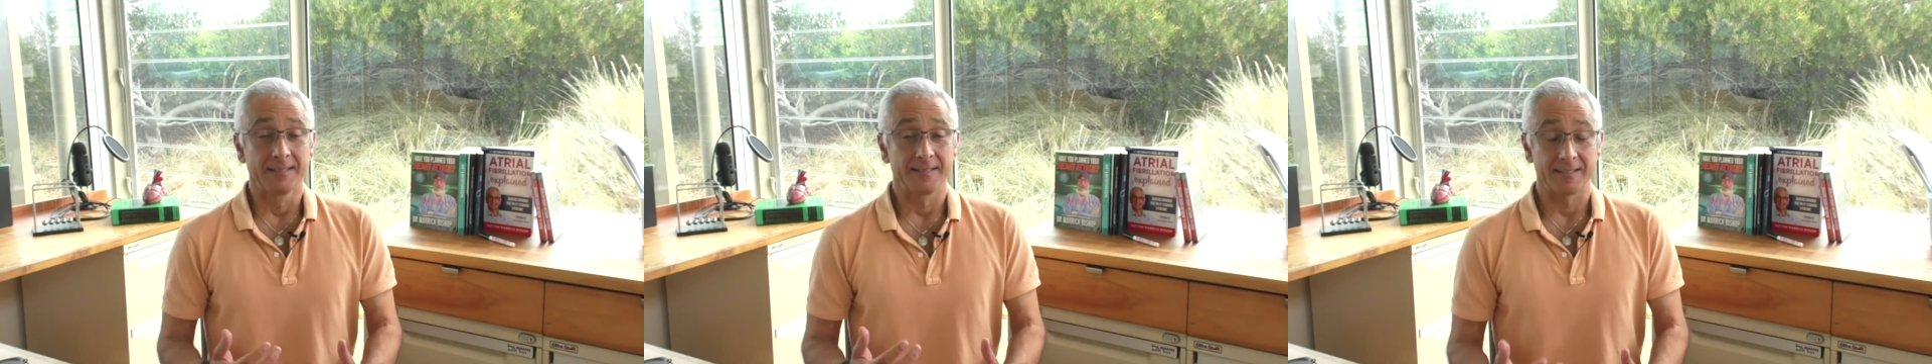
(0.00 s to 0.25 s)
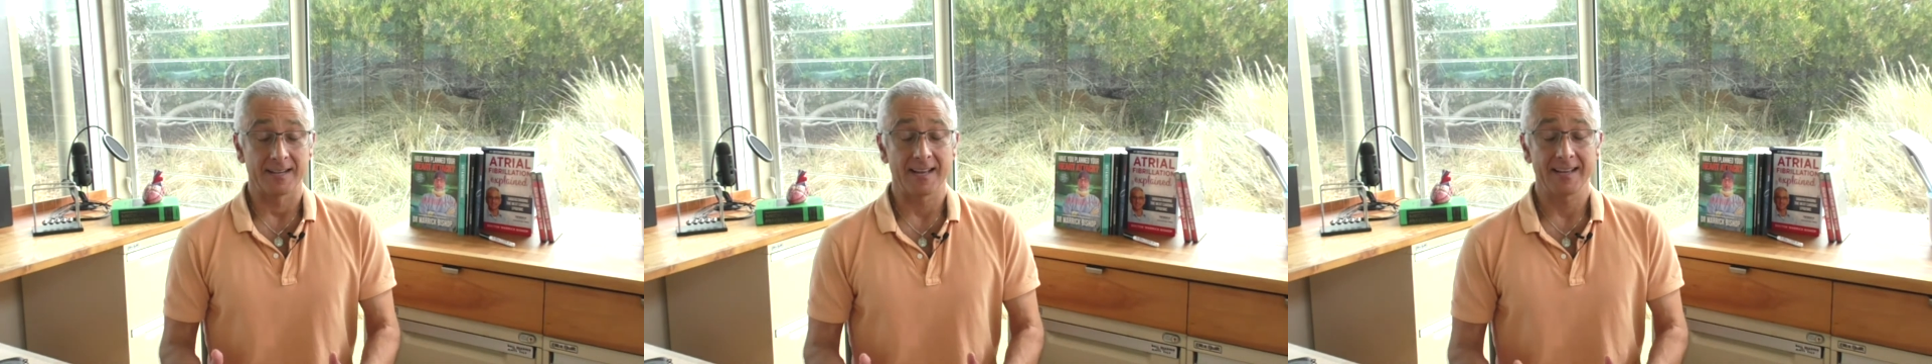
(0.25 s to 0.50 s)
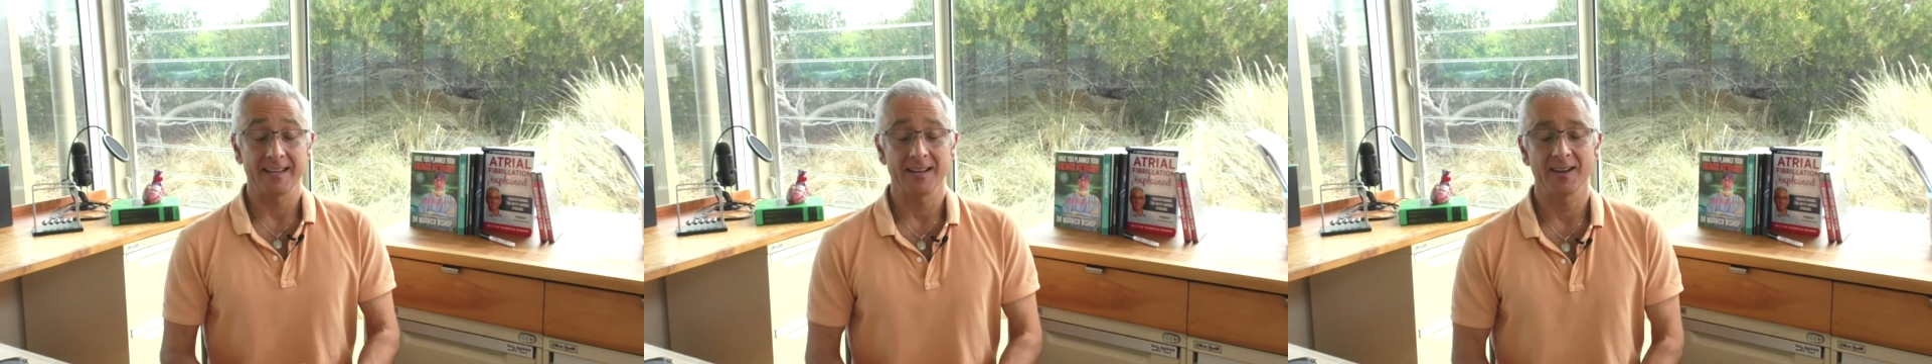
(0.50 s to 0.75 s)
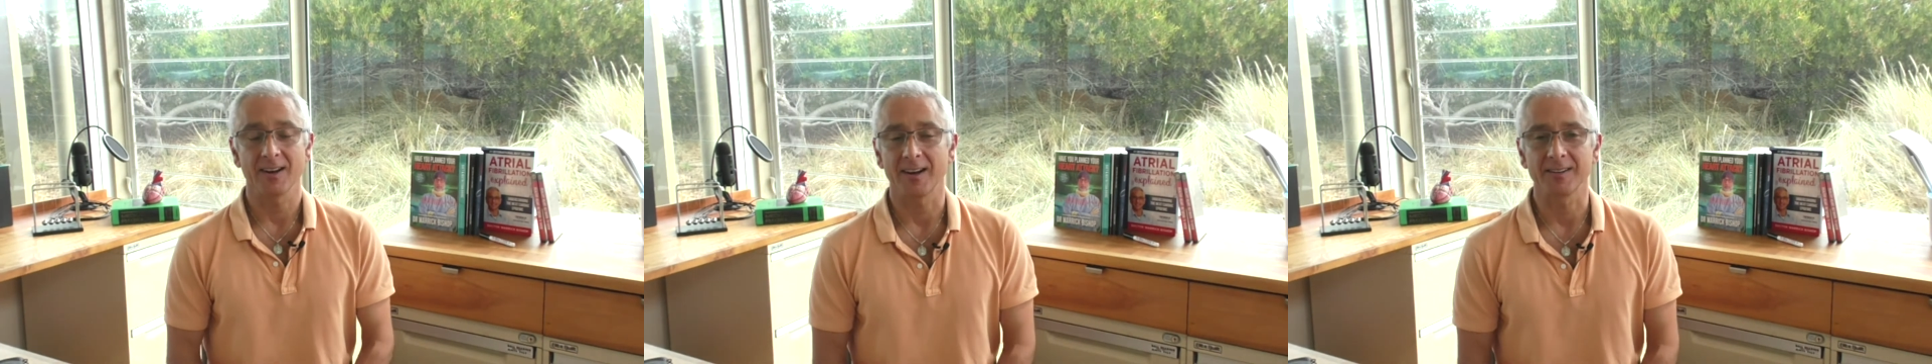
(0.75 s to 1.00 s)
Today
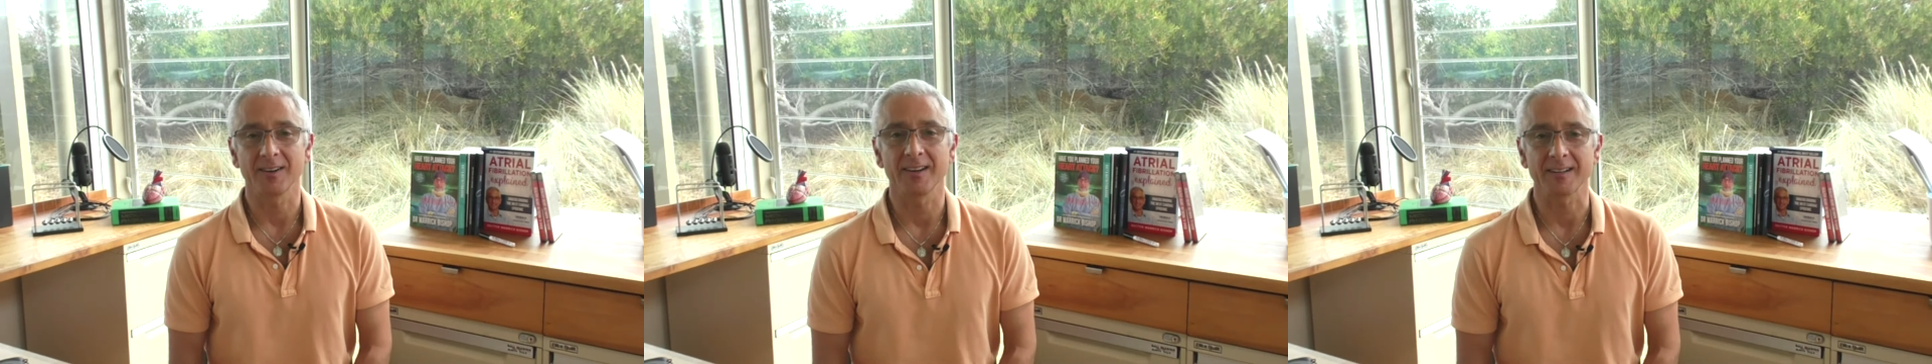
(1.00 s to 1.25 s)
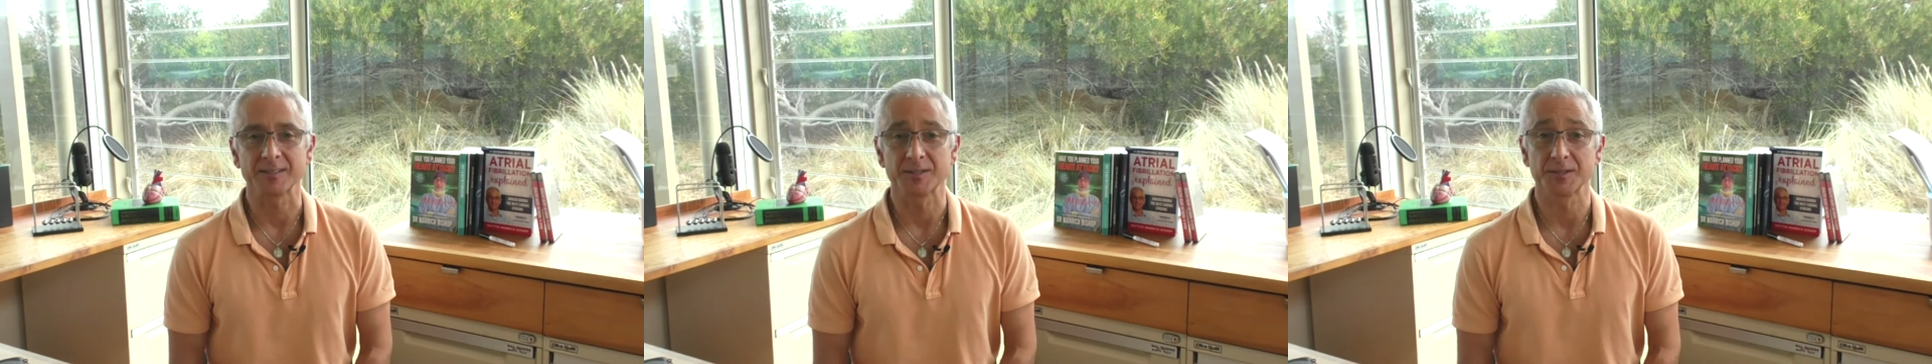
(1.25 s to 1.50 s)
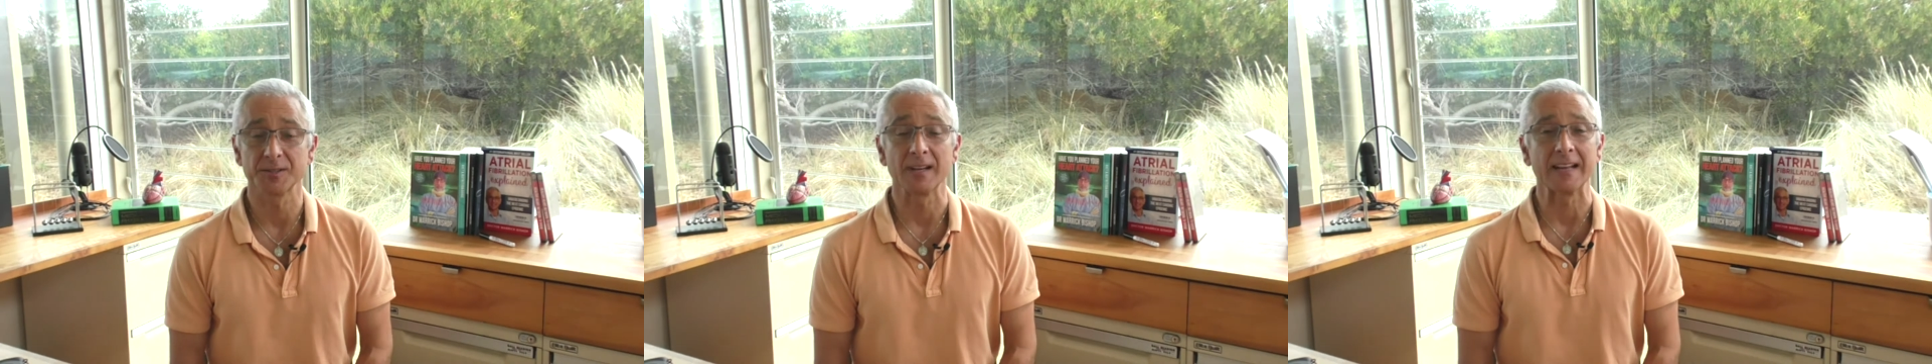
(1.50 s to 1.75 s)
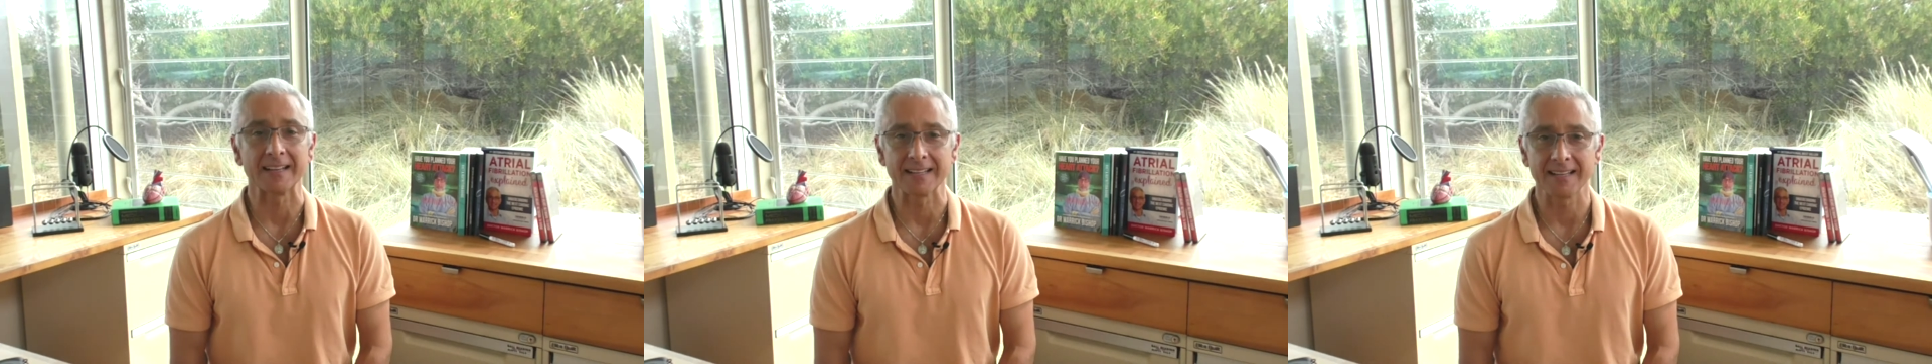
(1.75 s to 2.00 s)
I'd like
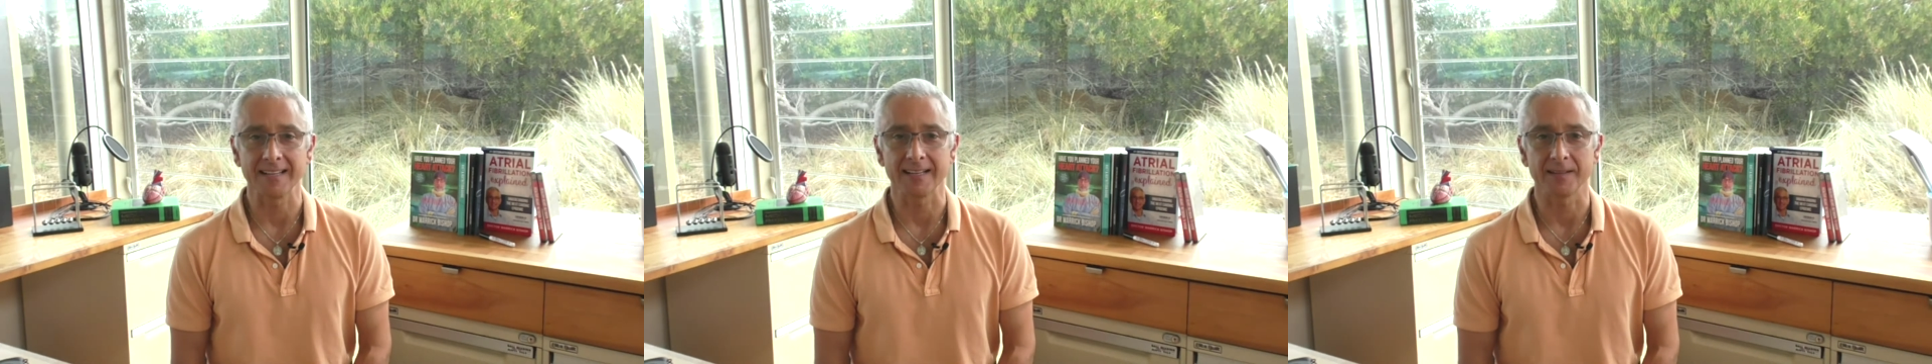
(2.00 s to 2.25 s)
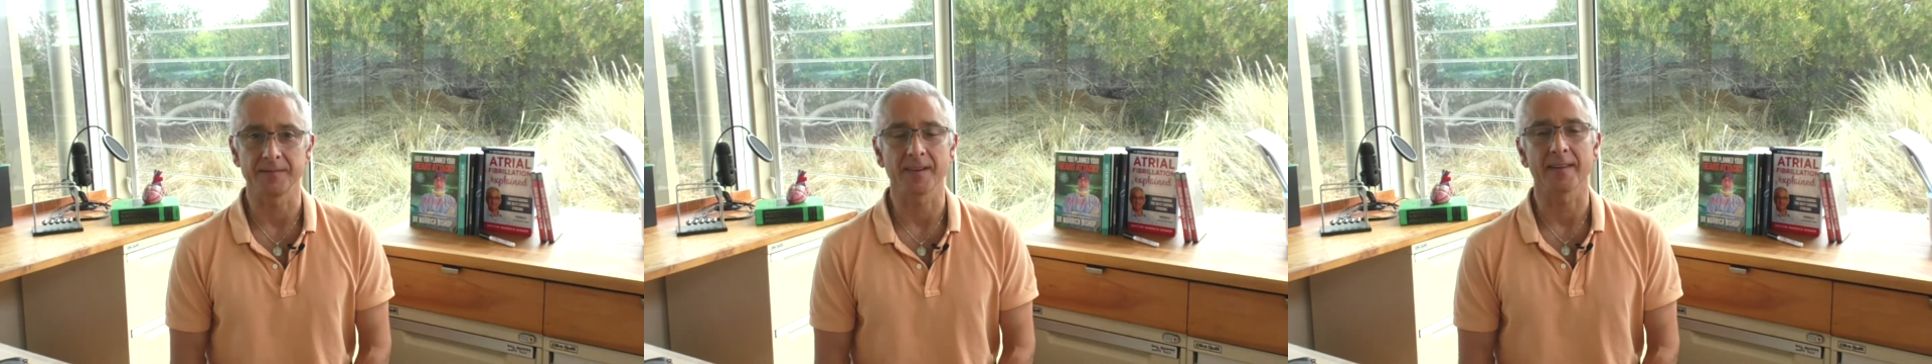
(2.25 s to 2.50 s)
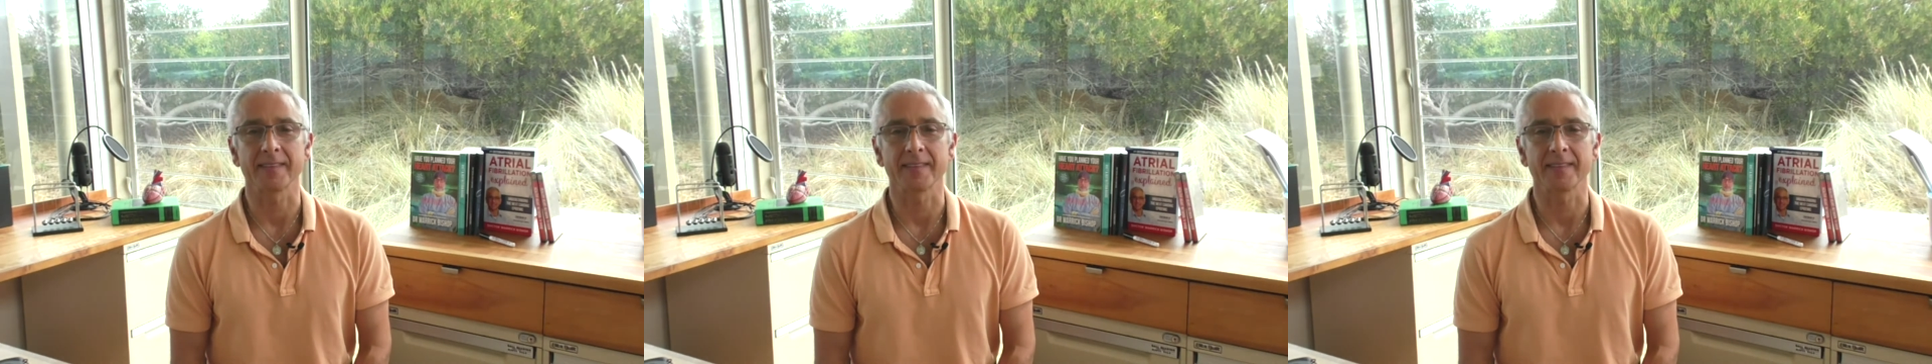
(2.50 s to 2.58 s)
to leave